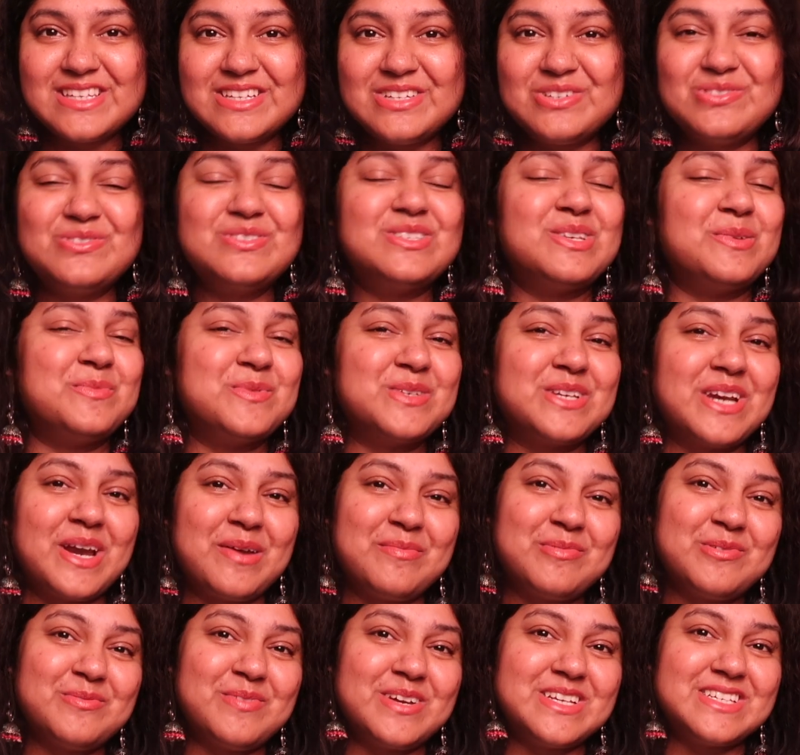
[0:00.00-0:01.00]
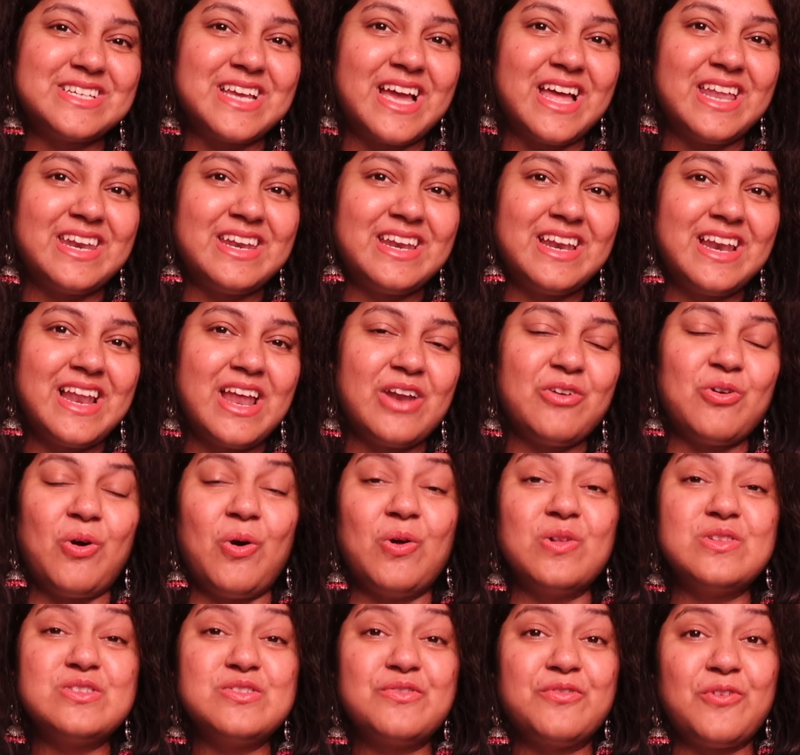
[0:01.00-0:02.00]
then do subscribe to my channel and
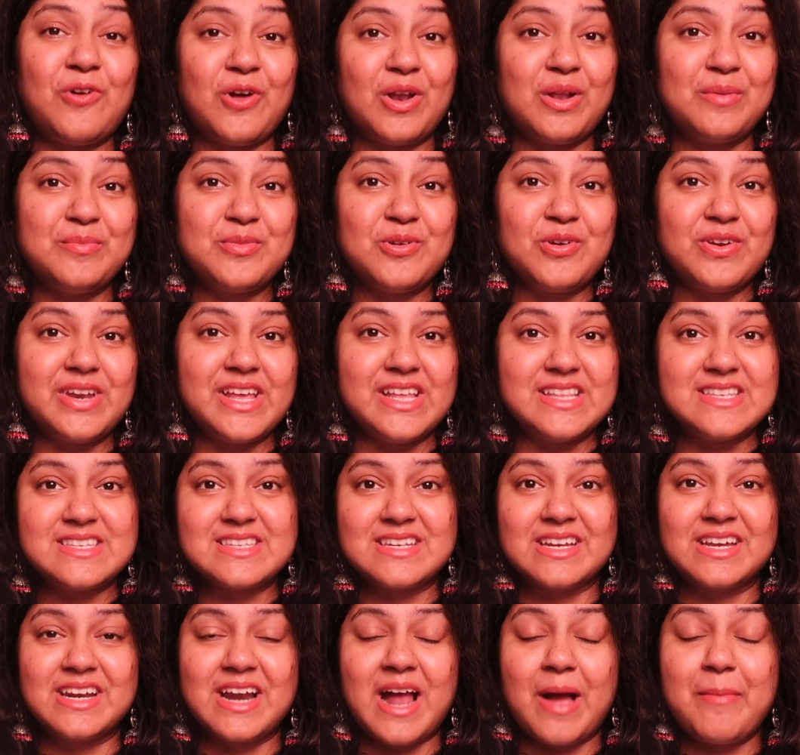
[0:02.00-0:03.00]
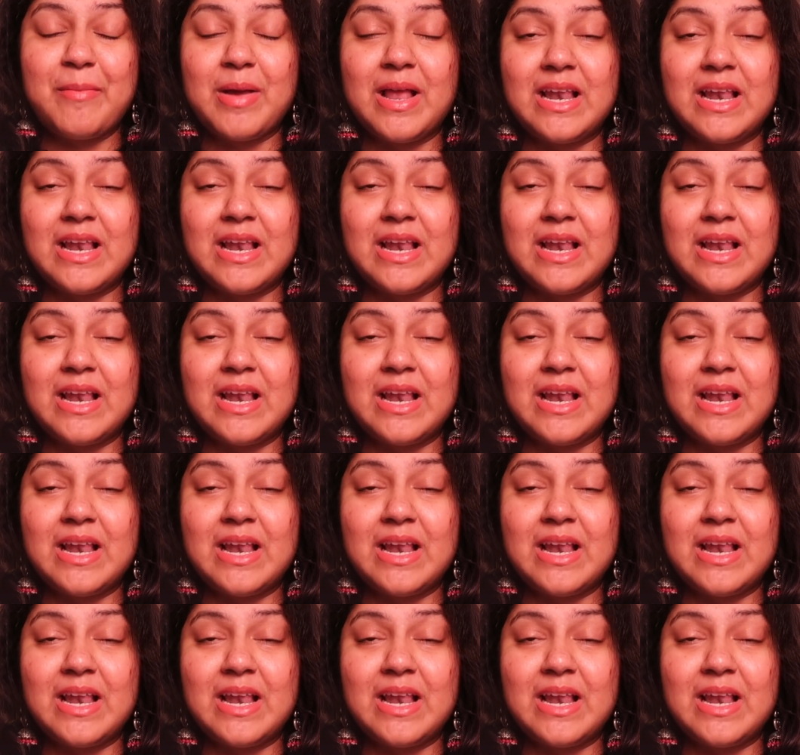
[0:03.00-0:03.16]
also follow me on Instagram.